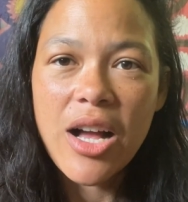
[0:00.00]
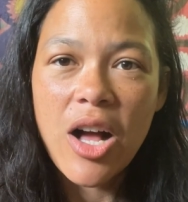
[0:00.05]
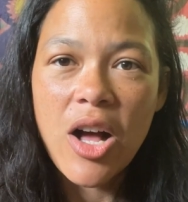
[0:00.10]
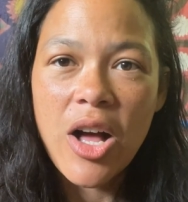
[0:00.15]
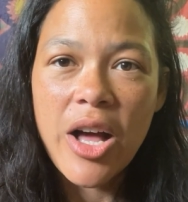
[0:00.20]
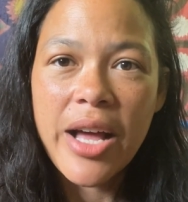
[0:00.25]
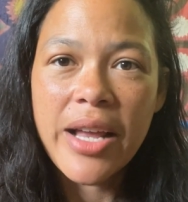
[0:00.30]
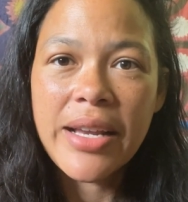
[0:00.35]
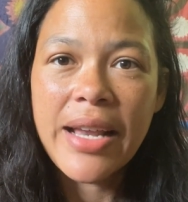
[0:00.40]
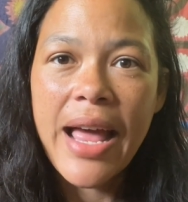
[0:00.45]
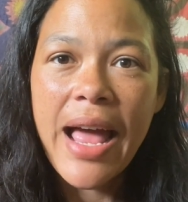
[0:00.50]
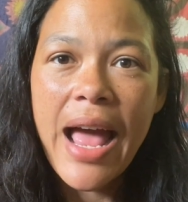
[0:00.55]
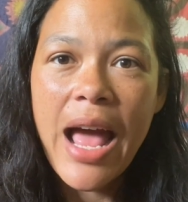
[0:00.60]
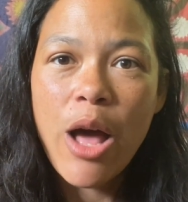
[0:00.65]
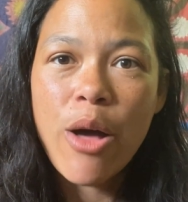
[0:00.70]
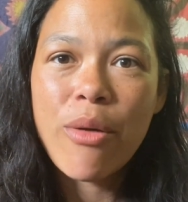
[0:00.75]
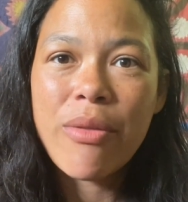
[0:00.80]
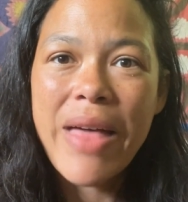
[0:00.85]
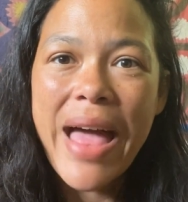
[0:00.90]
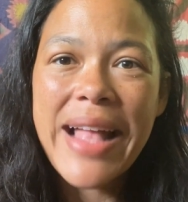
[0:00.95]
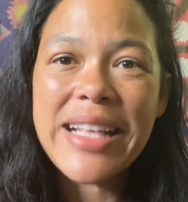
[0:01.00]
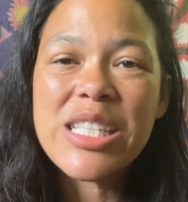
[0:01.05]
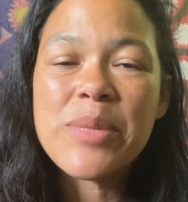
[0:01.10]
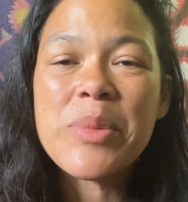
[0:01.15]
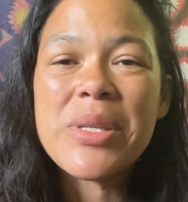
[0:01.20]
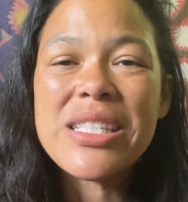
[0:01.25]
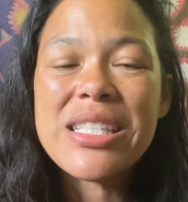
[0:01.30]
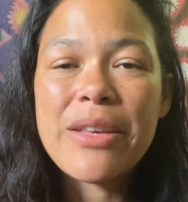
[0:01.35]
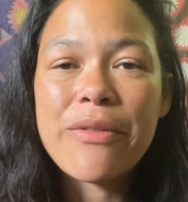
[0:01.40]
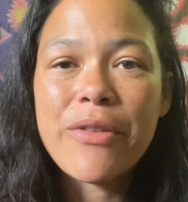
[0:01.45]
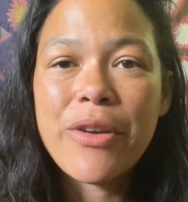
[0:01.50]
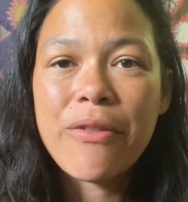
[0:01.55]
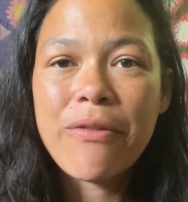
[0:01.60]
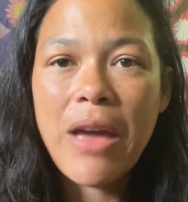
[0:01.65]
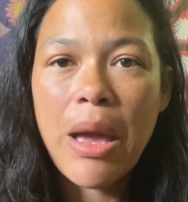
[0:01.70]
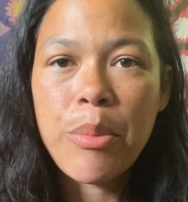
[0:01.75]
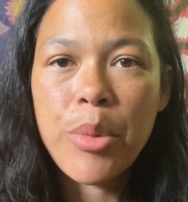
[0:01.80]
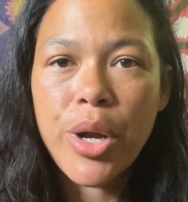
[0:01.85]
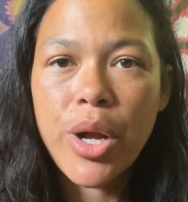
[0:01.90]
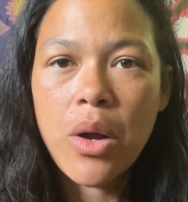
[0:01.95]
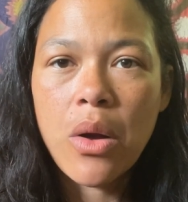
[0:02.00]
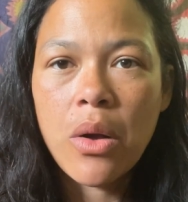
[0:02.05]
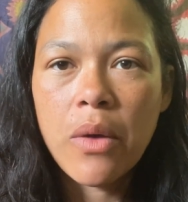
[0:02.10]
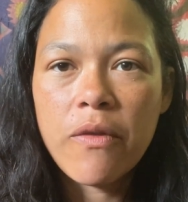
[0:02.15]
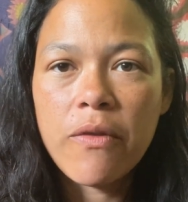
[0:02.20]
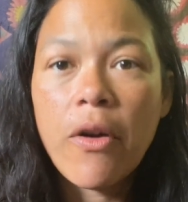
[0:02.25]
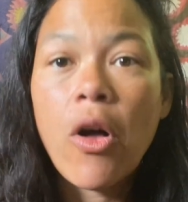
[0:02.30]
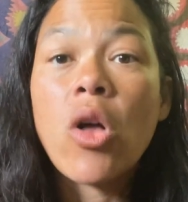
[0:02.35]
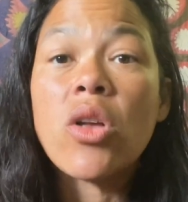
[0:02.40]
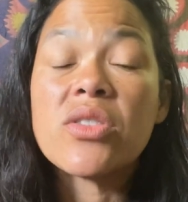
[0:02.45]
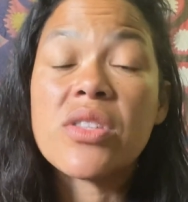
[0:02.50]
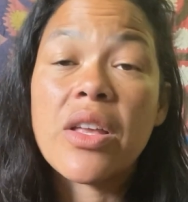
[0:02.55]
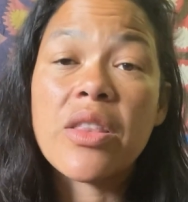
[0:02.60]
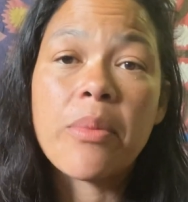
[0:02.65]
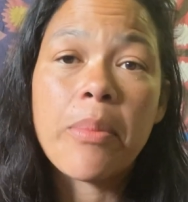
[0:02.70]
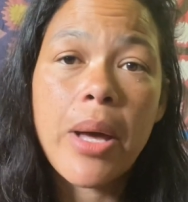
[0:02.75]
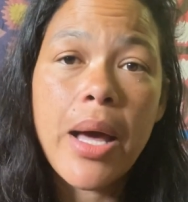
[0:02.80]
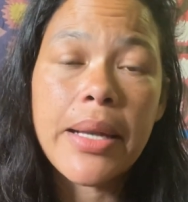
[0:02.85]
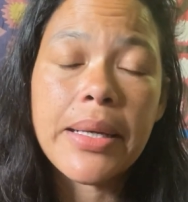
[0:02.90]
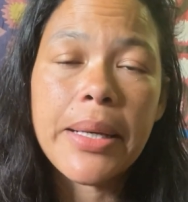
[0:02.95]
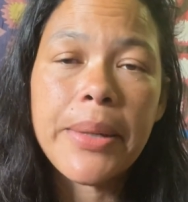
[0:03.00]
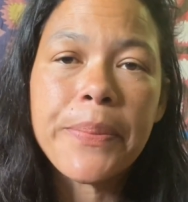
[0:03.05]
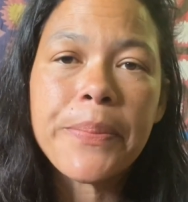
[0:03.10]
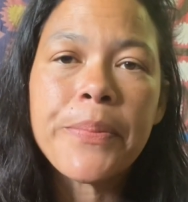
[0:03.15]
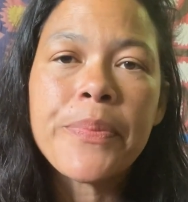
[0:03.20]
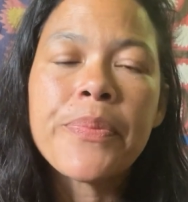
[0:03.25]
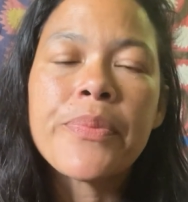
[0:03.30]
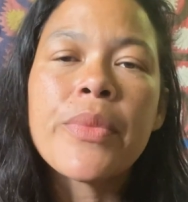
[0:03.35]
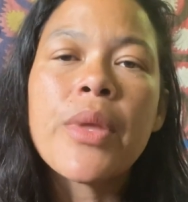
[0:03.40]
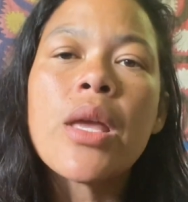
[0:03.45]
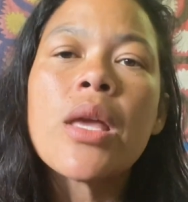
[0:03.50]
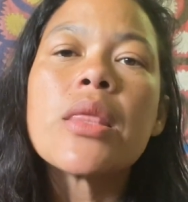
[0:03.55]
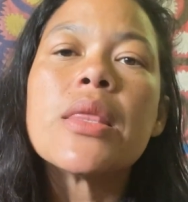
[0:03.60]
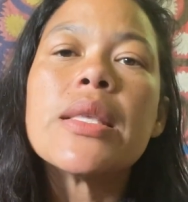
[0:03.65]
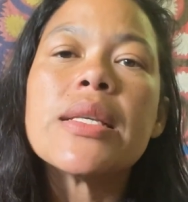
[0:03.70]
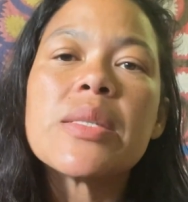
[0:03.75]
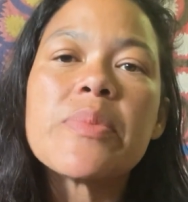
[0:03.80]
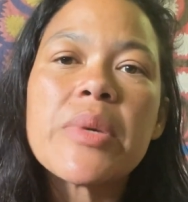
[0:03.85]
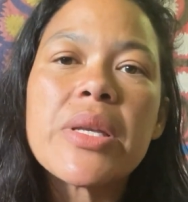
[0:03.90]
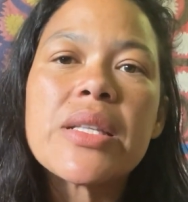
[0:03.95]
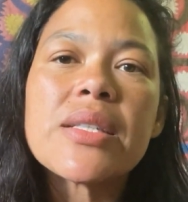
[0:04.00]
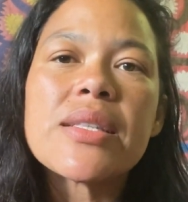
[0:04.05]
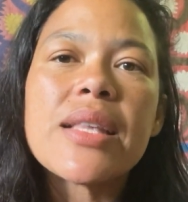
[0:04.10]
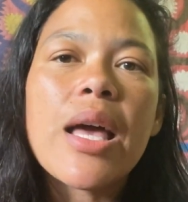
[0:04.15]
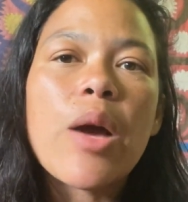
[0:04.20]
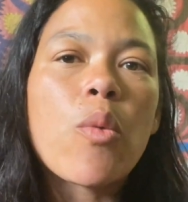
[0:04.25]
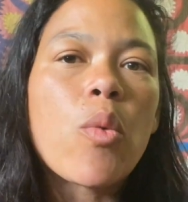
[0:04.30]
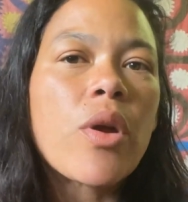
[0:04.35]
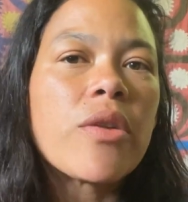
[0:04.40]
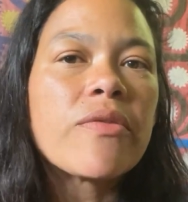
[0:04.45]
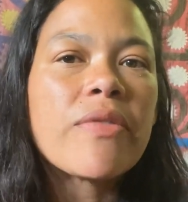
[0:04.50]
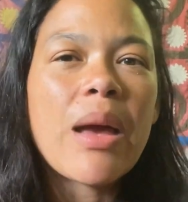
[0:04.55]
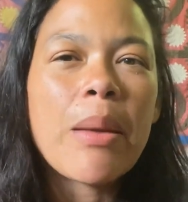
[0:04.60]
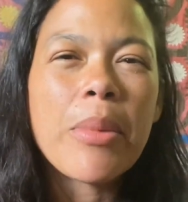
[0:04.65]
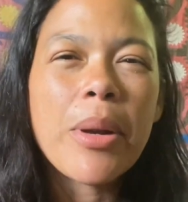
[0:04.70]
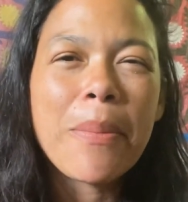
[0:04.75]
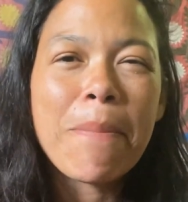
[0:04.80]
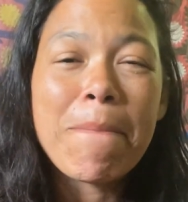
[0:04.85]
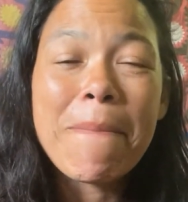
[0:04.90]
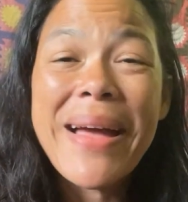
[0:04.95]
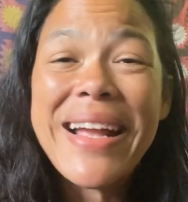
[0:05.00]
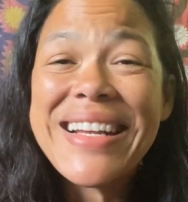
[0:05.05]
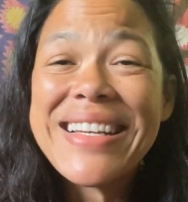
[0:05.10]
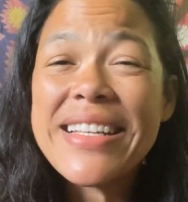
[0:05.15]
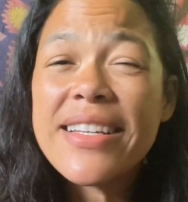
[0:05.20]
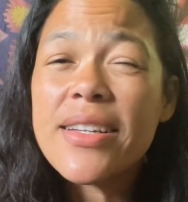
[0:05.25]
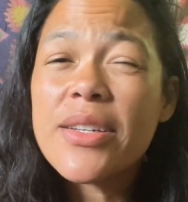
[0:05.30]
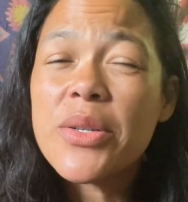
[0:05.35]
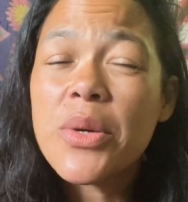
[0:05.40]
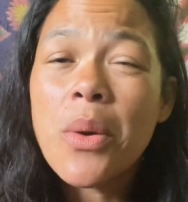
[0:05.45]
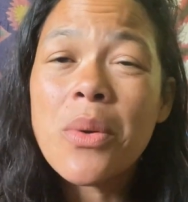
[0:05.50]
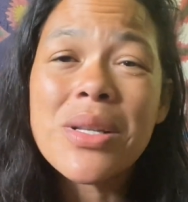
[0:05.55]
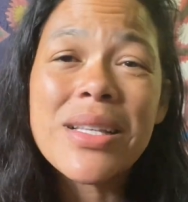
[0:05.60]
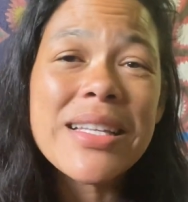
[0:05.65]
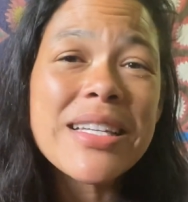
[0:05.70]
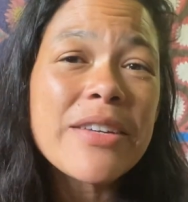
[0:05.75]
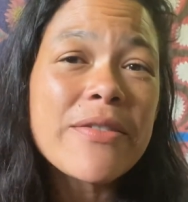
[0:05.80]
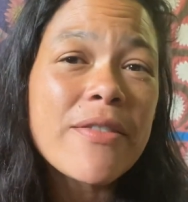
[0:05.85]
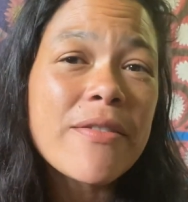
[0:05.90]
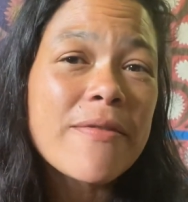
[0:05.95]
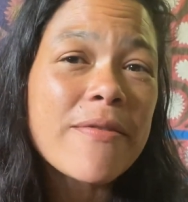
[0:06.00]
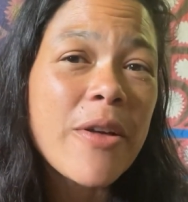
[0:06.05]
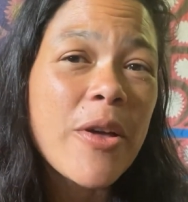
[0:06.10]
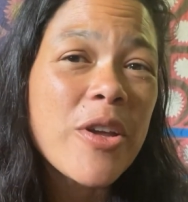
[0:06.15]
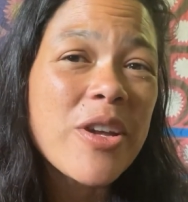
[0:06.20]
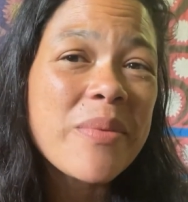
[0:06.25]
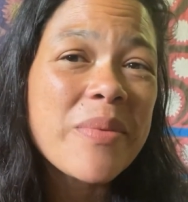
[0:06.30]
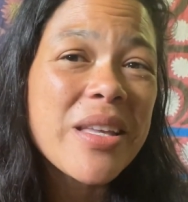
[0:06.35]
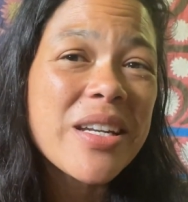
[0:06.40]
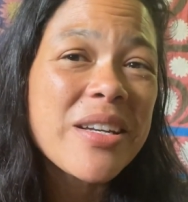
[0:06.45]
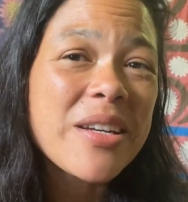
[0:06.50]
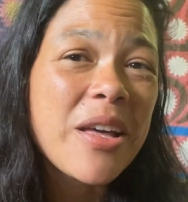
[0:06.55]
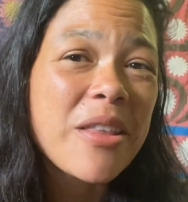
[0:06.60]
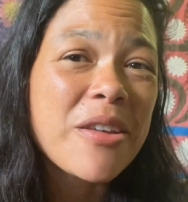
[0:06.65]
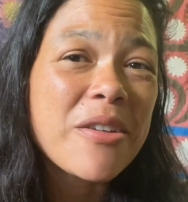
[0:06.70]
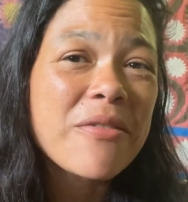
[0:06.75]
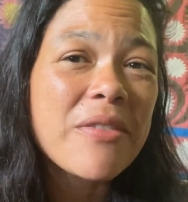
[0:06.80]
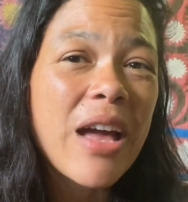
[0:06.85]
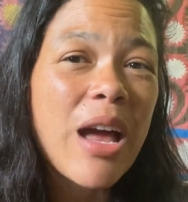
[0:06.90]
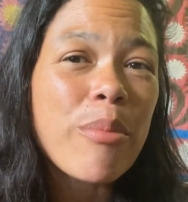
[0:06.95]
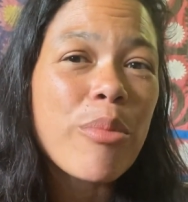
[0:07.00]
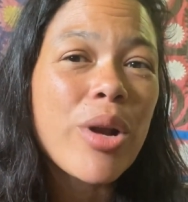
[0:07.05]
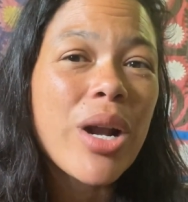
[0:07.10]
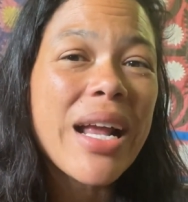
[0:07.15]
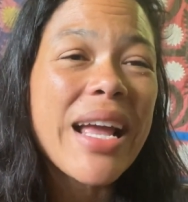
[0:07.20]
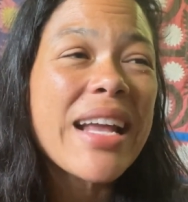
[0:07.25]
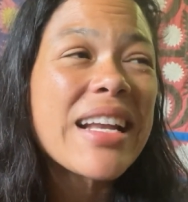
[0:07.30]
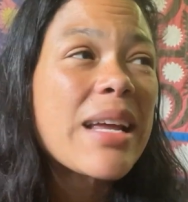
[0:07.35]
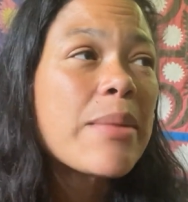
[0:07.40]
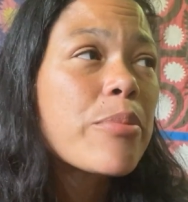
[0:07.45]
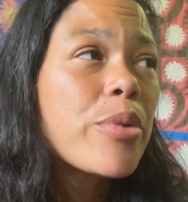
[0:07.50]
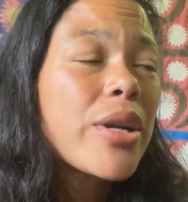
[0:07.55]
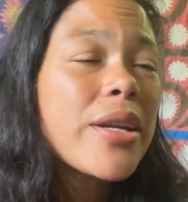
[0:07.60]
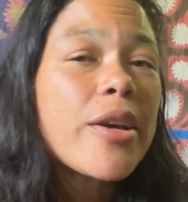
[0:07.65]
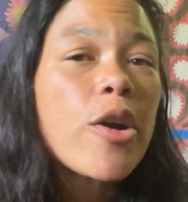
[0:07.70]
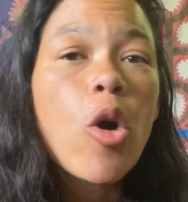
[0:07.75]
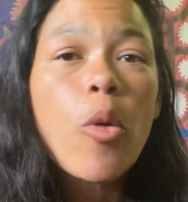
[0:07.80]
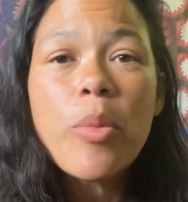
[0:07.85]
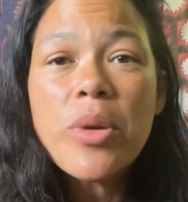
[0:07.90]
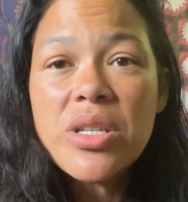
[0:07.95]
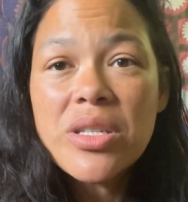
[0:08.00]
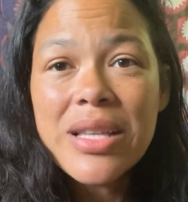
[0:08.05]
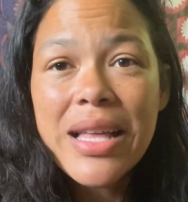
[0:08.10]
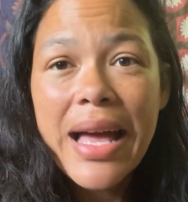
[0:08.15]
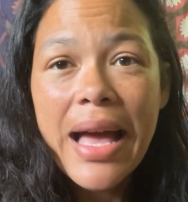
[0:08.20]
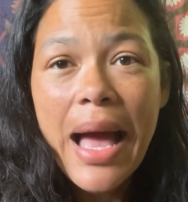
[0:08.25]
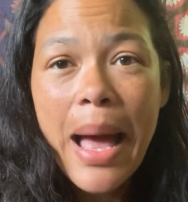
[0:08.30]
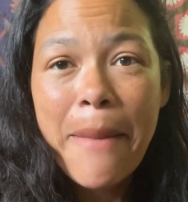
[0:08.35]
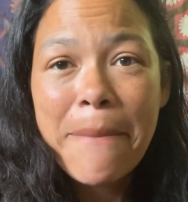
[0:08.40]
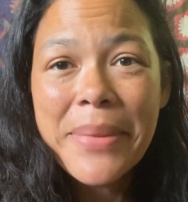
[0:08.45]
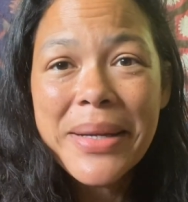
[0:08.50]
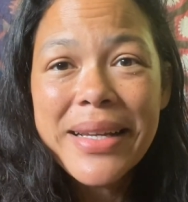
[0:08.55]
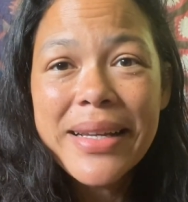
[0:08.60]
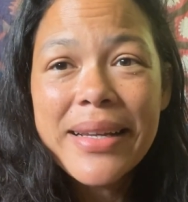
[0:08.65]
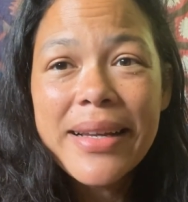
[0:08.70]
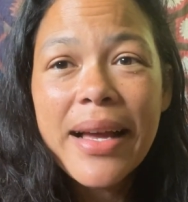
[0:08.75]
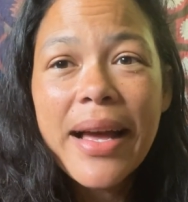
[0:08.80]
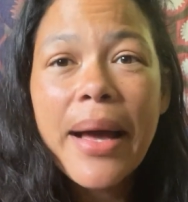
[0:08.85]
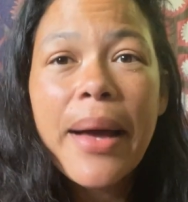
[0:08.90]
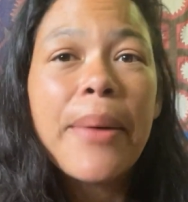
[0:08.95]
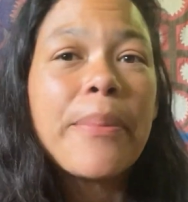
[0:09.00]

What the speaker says: on how that specific fabric falls on the body. This means that one fabric might need a totally different volume than another fabric, and I'm pretty open to that happening.